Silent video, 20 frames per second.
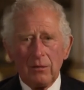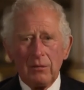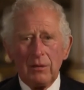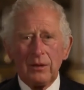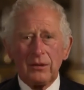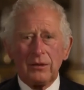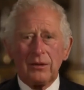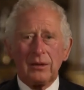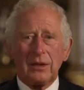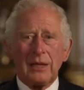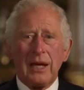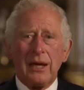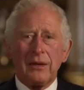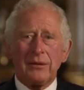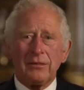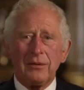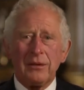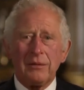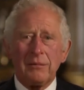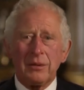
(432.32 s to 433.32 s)
With
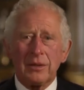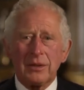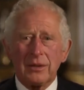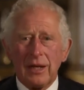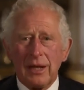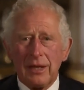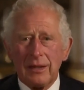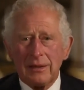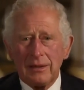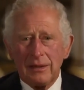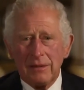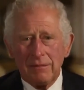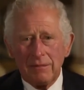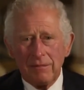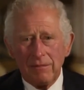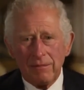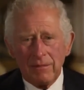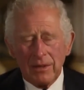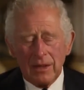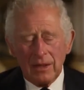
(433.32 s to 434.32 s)
Catherine beside
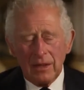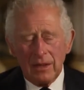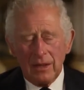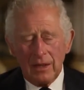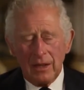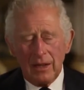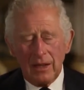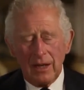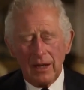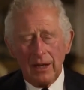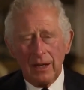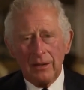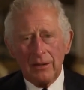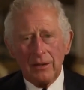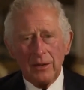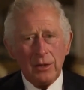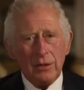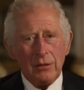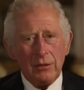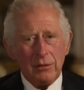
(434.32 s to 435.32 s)
him, our
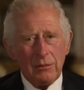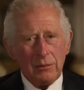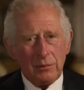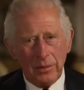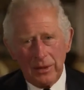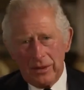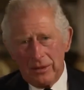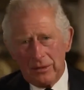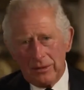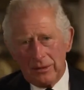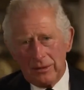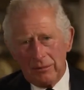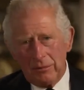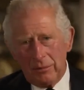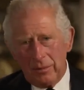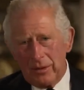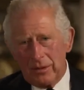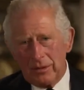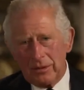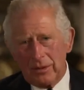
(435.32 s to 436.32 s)
new Prince
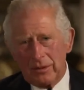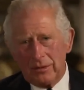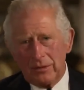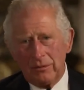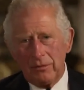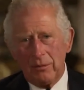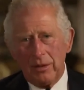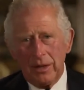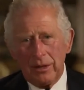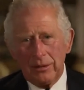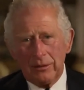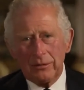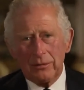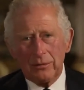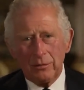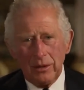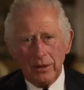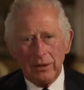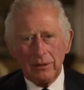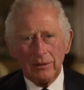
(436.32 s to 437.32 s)
and Princess of
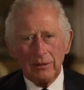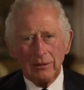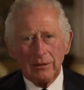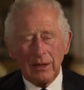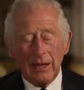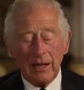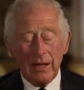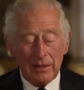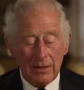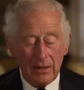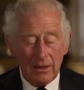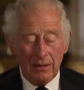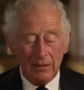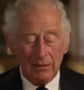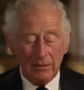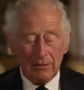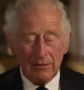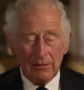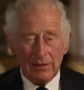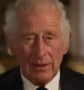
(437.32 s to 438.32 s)
Wales will, I
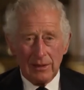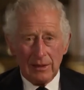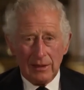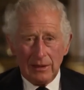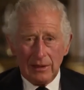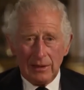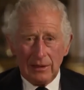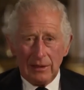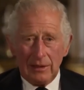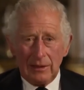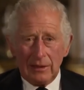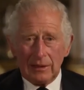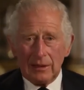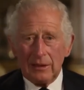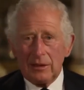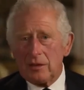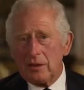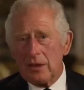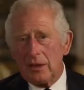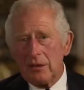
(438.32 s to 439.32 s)
know,
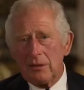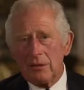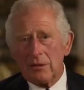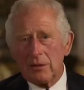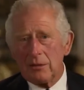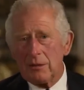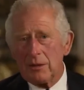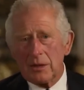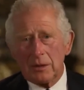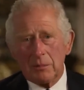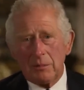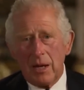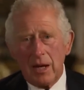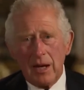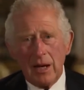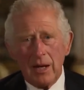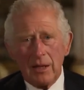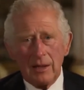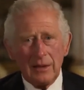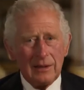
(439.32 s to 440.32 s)
continue to
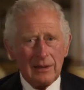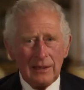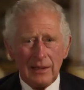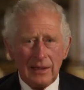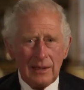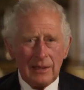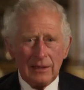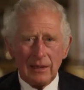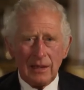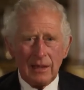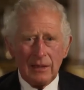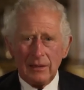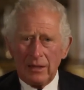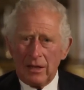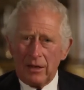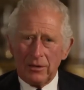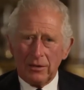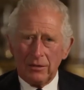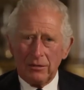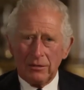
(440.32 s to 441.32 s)
inspire and lead our
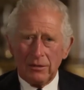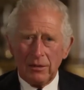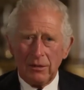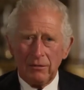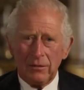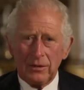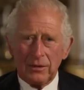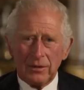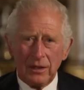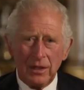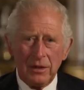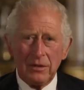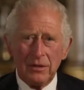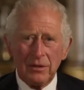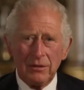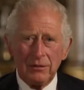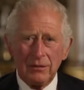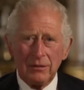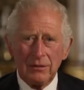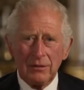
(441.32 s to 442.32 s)
national
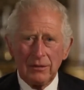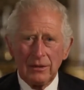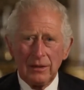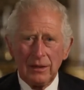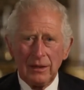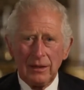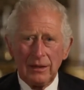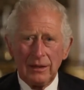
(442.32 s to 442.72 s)
conversations,